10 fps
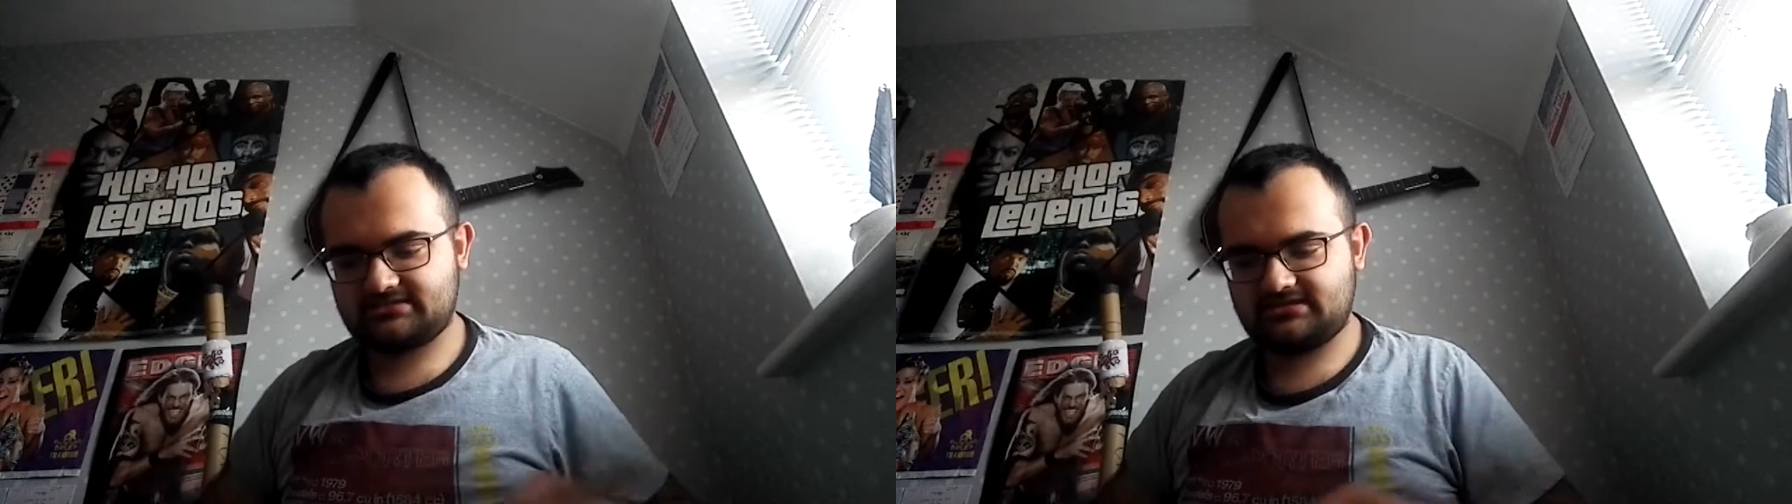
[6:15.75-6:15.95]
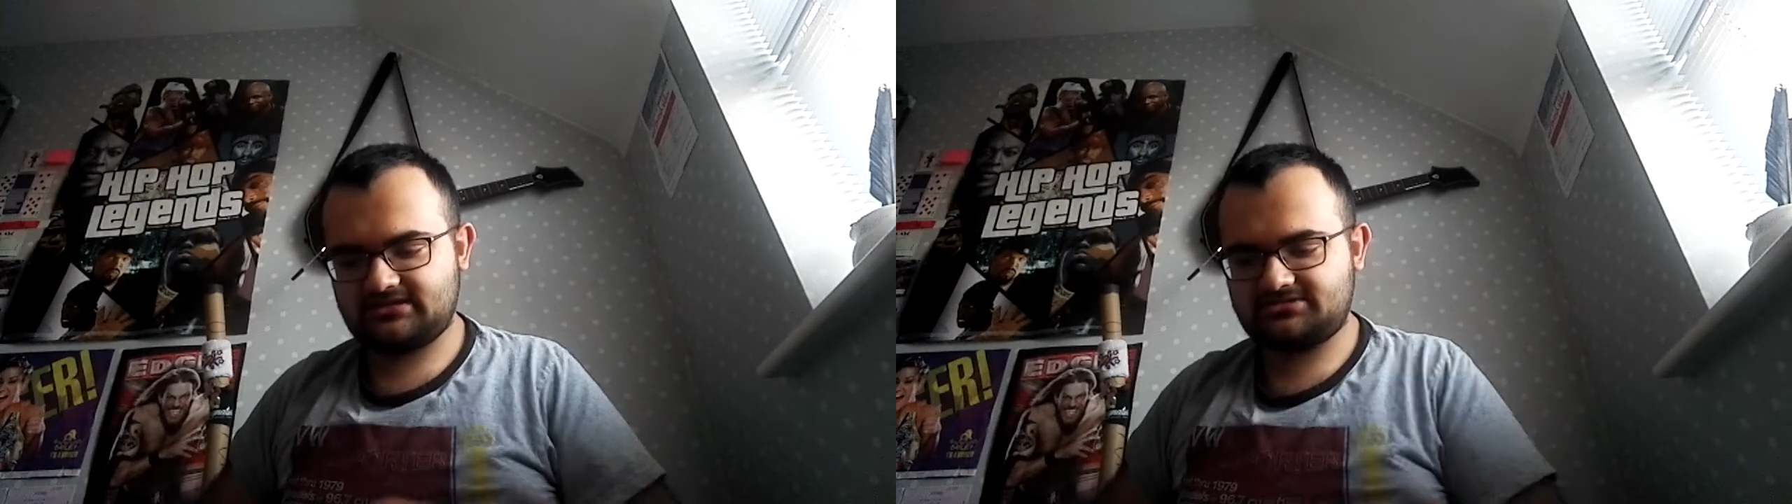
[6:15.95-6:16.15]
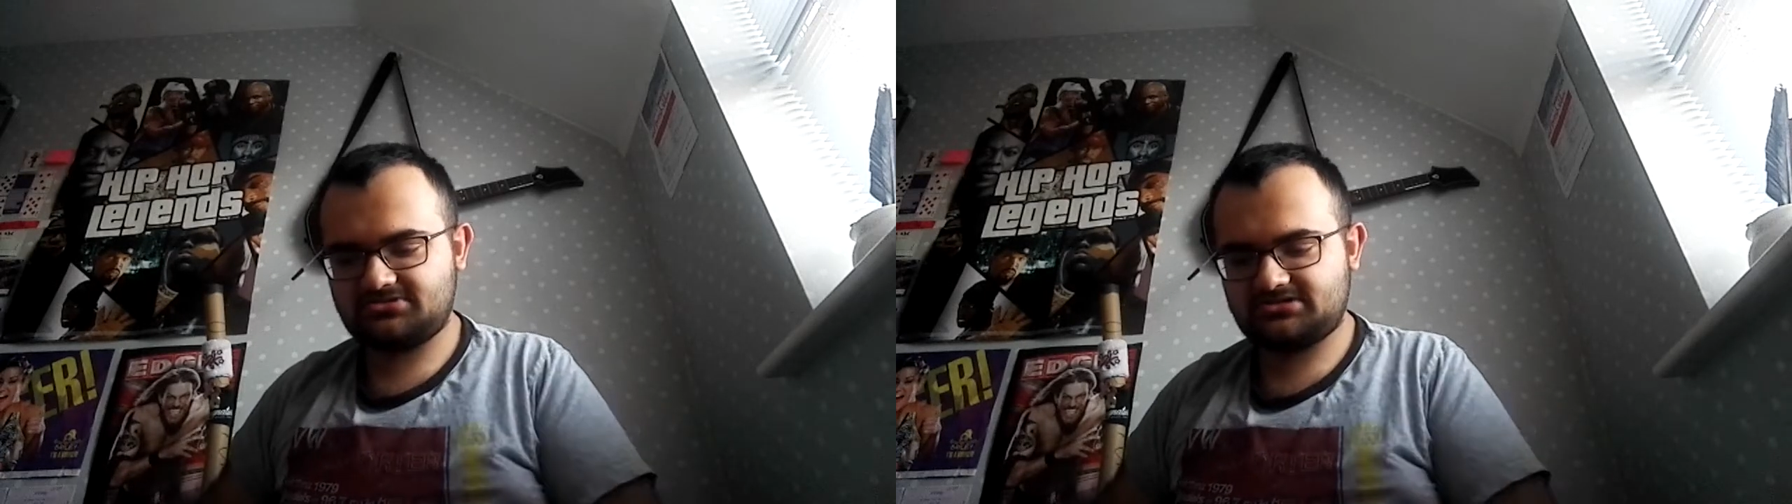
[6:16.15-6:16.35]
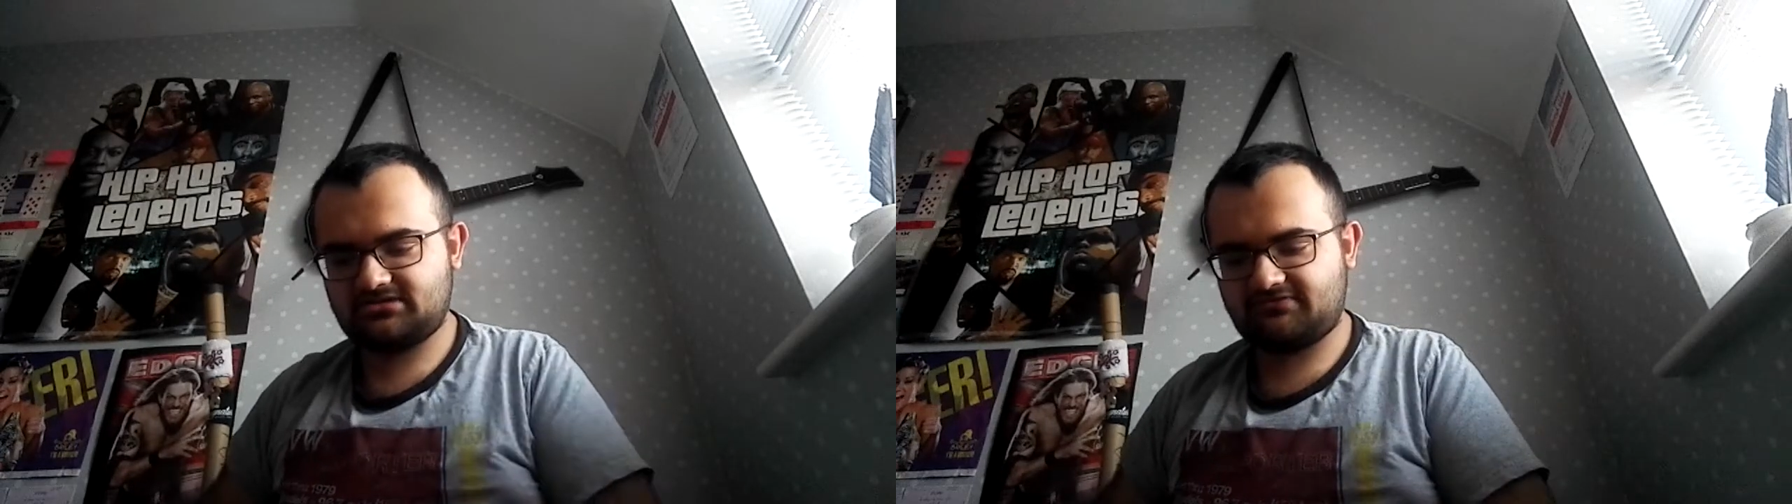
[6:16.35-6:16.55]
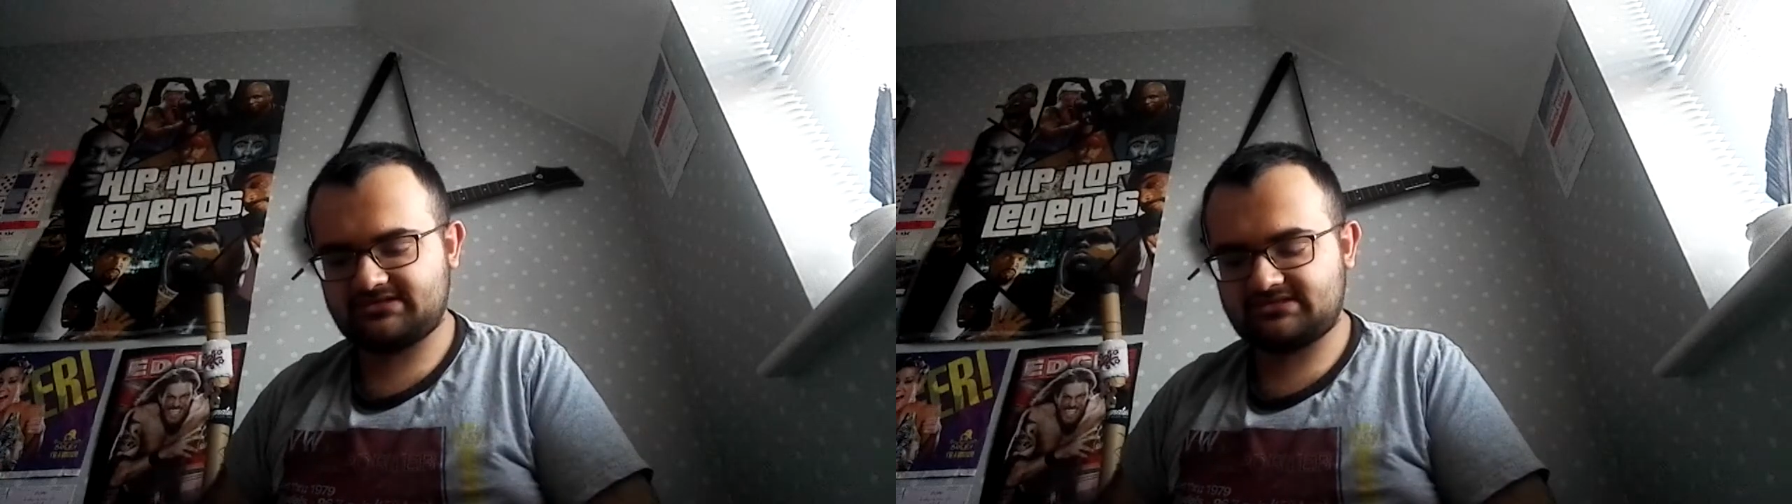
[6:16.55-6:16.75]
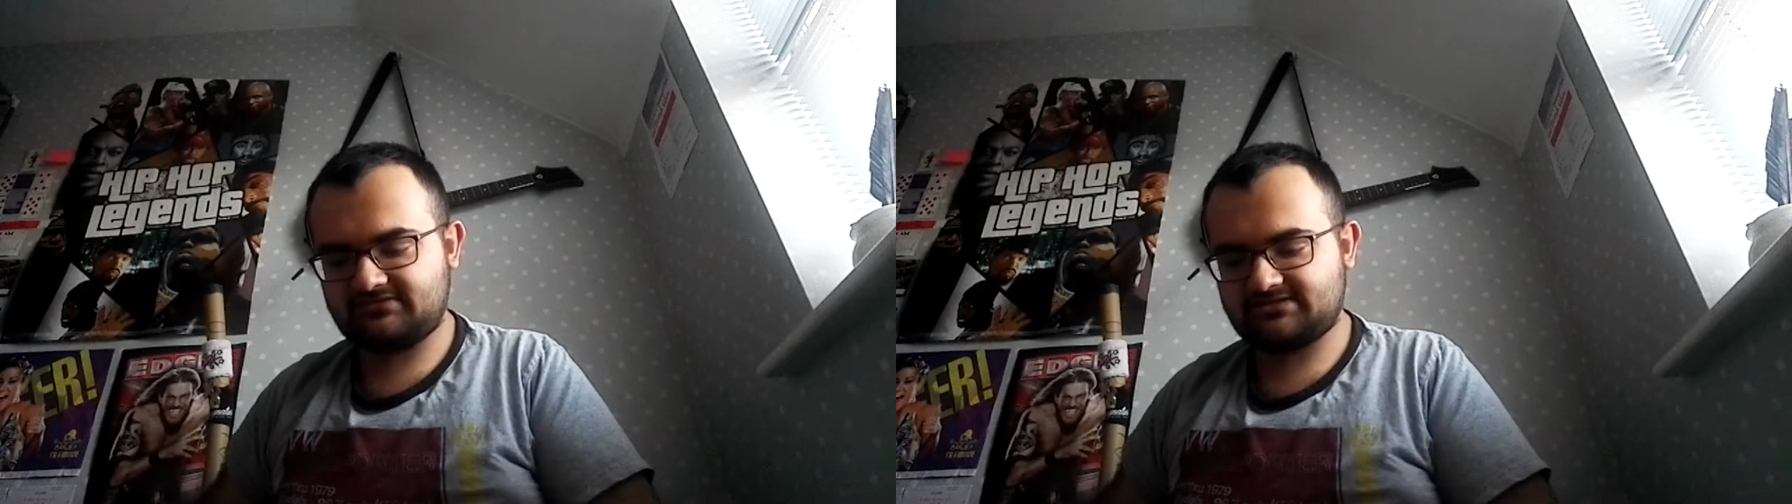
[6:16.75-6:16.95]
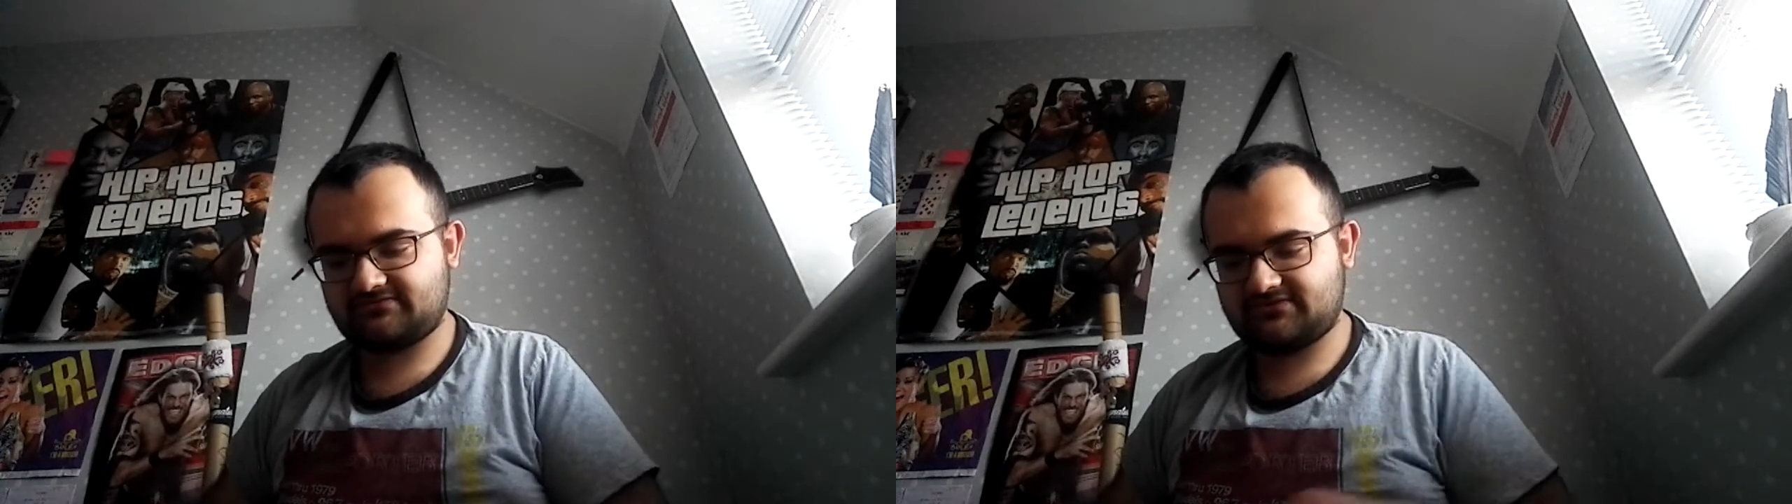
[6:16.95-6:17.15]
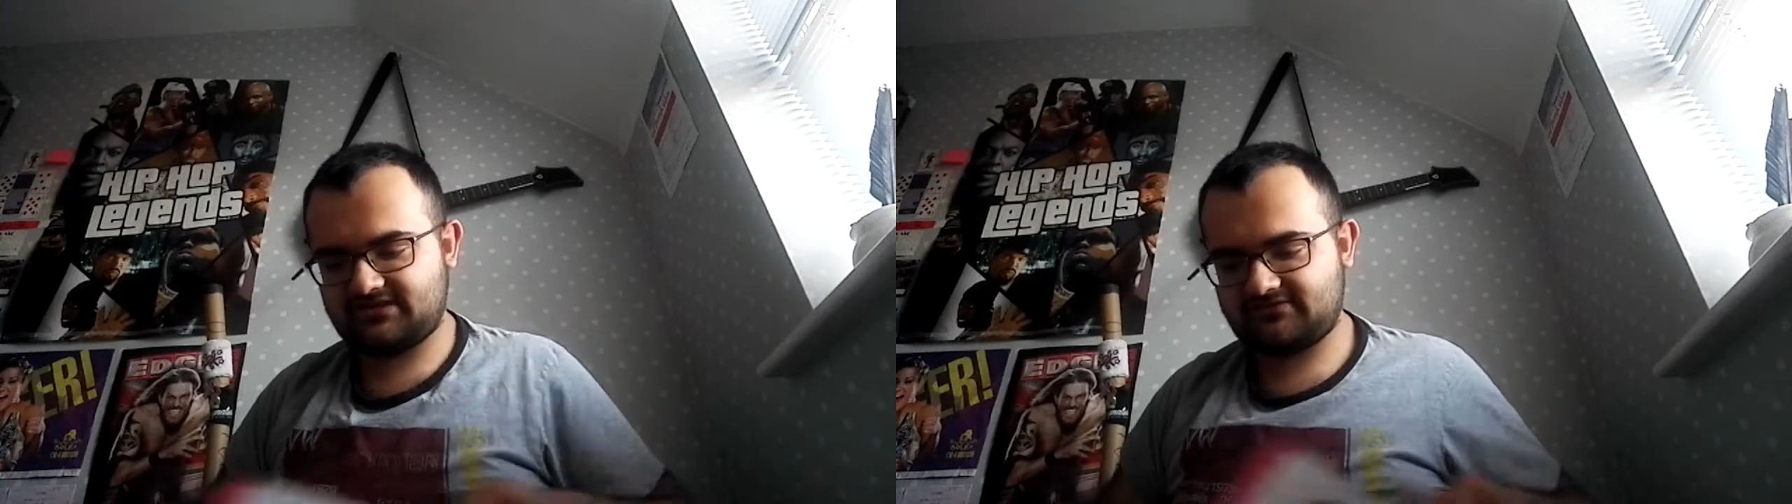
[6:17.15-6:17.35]
Introducing the Festivals
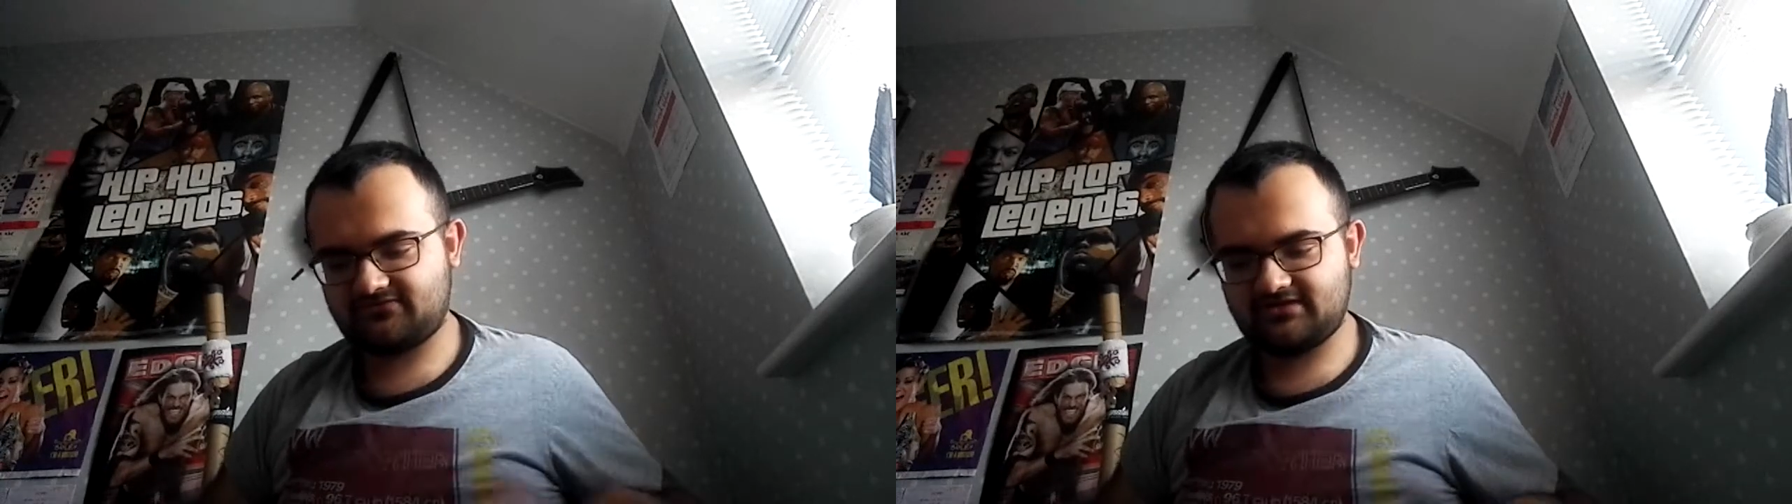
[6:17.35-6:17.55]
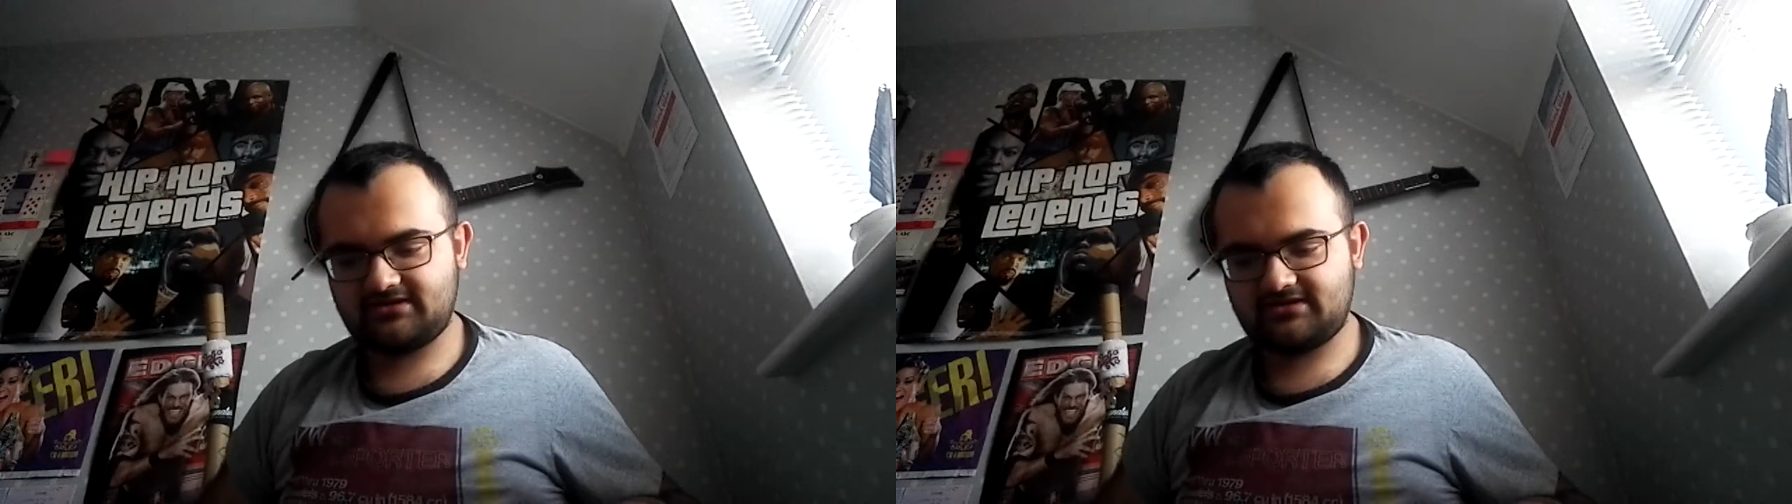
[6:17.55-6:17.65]
of Love,